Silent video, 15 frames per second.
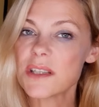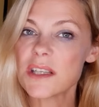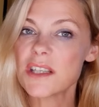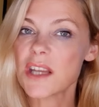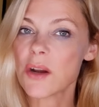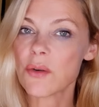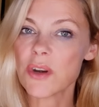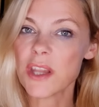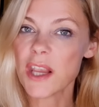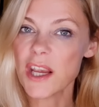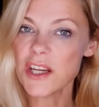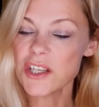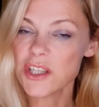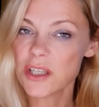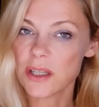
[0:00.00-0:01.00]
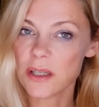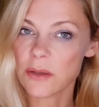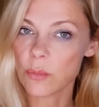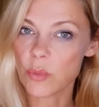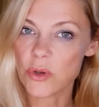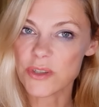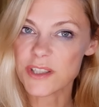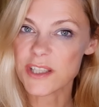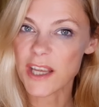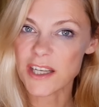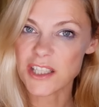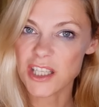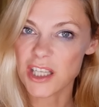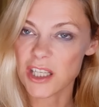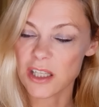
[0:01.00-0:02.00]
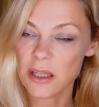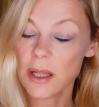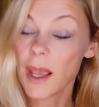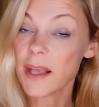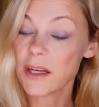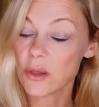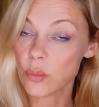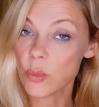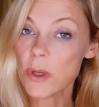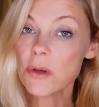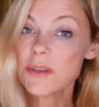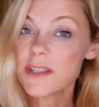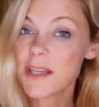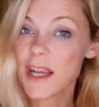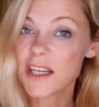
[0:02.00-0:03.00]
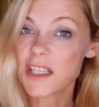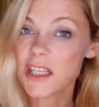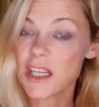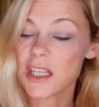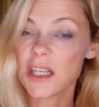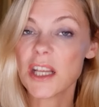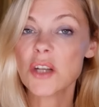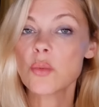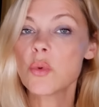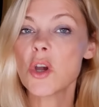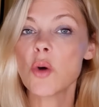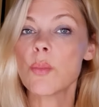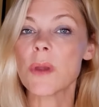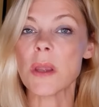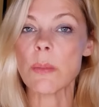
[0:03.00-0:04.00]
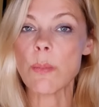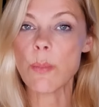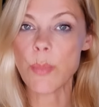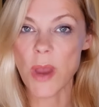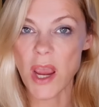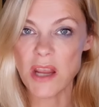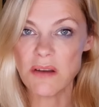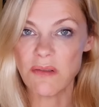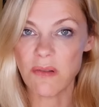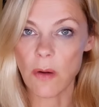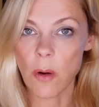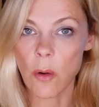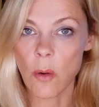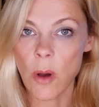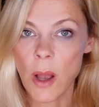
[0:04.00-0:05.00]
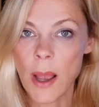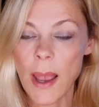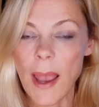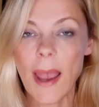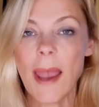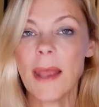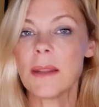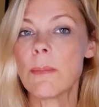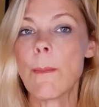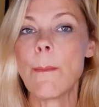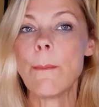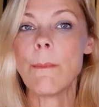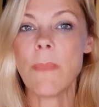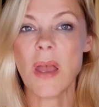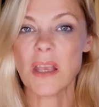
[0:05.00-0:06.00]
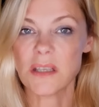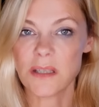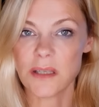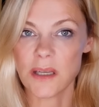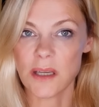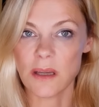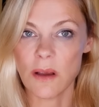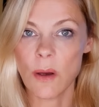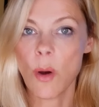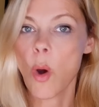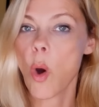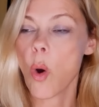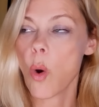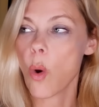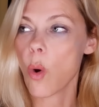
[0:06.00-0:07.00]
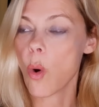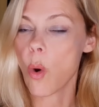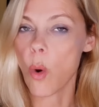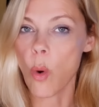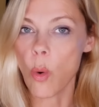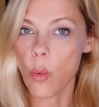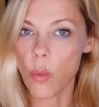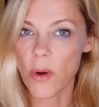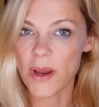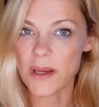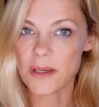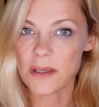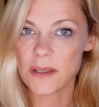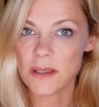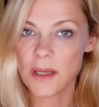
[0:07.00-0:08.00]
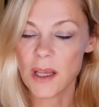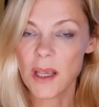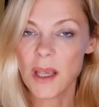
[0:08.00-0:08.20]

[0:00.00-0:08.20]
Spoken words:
deterioration will set in, and it will set in, it will be painful and messy. Always.